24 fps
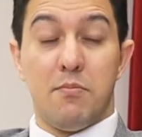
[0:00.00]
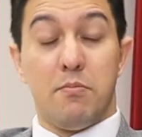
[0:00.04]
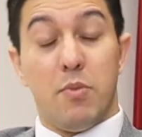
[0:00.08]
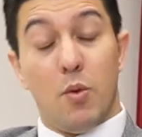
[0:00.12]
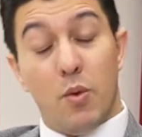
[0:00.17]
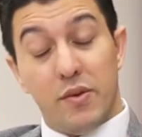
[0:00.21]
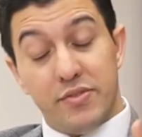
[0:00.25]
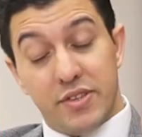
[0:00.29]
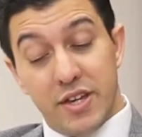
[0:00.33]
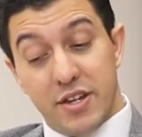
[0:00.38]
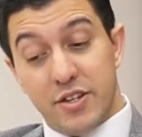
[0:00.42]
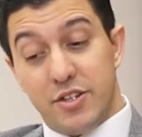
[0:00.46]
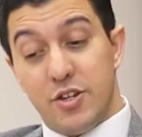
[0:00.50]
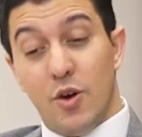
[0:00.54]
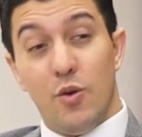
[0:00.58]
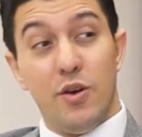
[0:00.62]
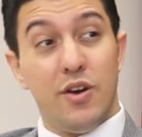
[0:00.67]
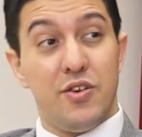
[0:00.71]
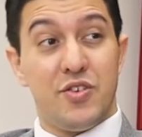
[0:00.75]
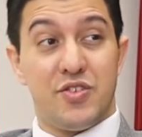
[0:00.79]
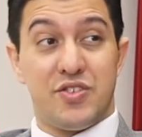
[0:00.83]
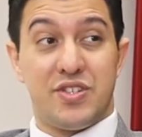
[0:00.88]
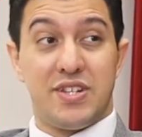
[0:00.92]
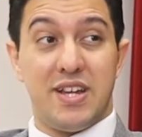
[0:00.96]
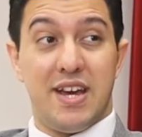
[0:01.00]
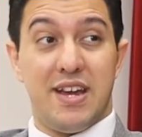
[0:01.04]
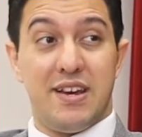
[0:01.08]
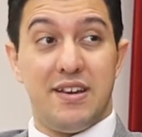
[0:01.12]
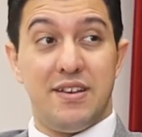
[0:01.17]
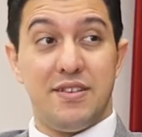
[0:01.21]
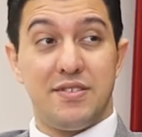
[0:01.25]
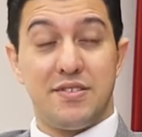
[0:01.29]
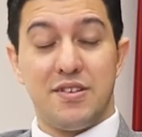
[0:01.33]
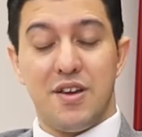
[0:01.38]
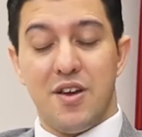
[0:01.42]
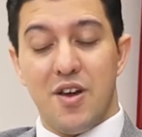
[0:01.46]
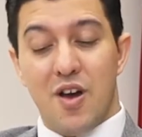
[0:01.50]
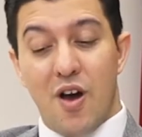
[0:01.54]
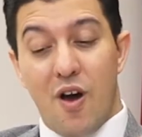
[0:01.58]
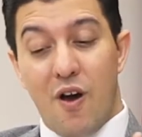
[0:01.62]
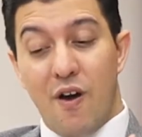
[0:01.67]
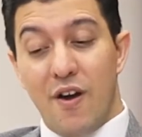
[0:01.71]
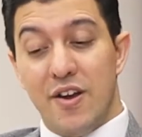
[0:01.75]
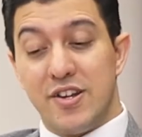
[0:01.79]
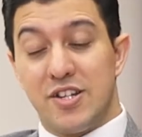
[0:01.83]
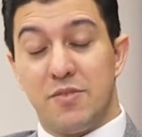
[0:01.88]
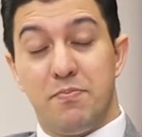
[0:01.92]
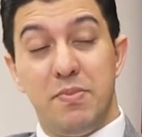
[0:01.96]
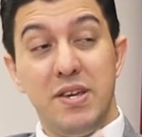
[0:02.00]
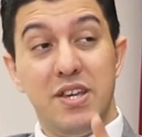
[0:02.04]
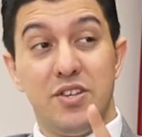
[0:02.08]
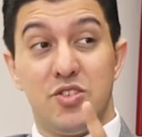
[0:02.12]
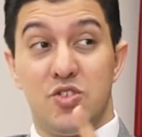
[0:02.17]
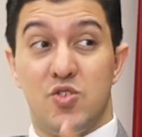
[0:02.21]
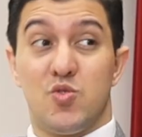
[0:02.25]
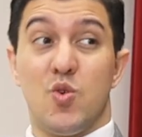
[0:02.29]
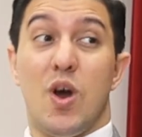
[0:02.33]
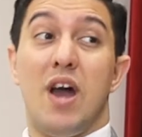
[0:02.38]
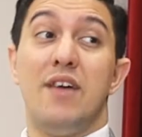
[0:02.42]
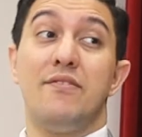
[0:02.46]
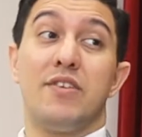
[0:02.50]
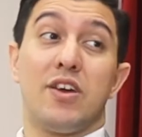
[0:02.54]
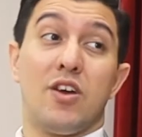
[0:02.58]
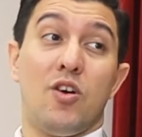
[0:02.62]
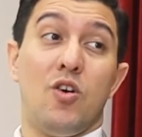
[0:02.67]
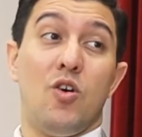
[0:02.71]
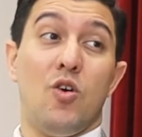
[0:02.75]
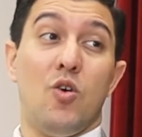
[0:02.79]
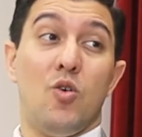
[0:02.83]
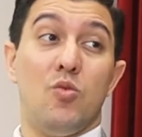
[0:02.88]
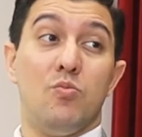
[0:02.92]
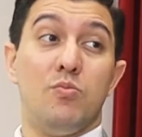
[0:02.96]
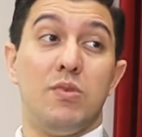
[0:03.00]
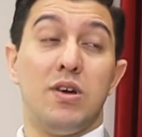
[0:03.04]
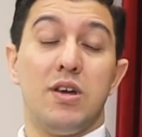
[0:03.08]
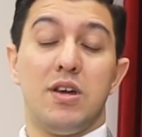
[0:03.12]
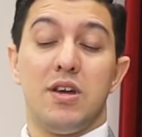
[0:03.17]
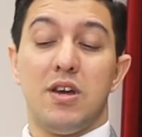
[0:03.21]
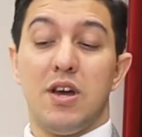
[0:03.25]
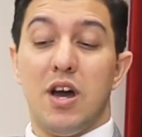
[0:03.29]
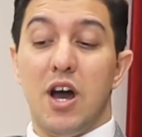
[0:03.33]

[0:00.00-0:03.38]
But what they don't understand is RHB is driving home